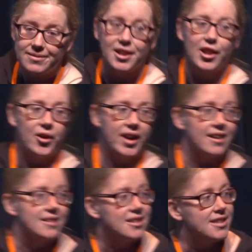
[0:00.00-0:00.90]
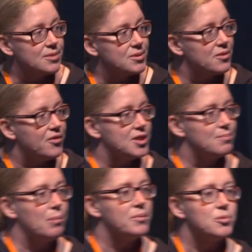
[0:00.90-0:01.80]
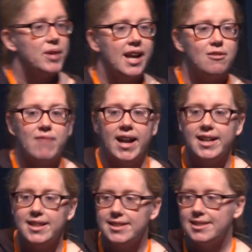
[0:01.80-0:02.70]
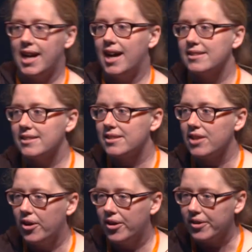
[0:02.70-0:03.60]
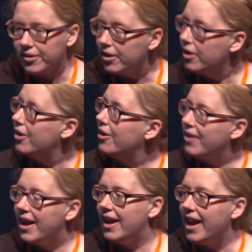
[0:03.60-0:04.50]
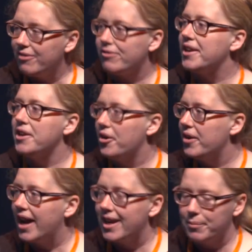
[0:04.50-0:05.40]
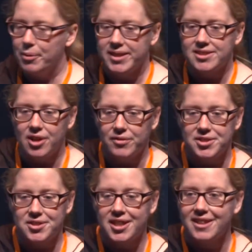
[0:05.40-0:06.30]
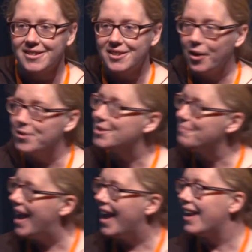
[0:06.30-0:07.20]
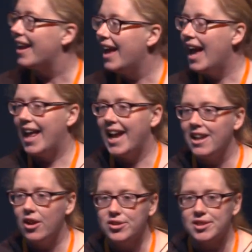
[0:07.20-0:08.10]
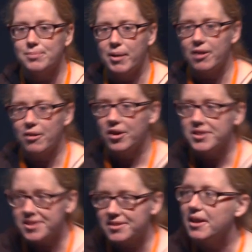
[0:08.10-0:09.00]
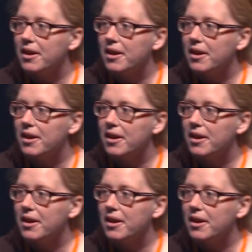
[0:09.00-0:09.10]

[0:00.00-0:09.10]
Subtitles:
the logging. So this was the first problem, is we're now running these tasks on every known AWS service known to man, and our logs are spread across,